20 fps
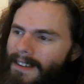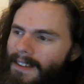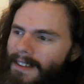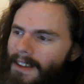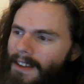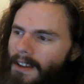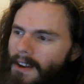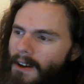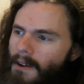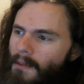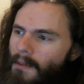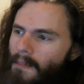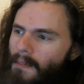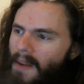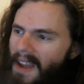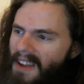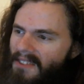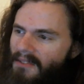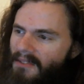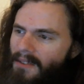you know,
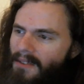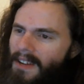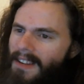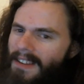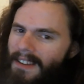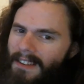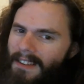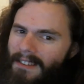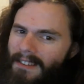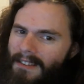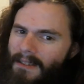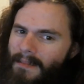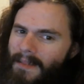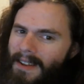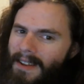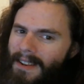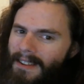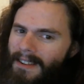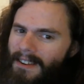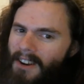patriotism and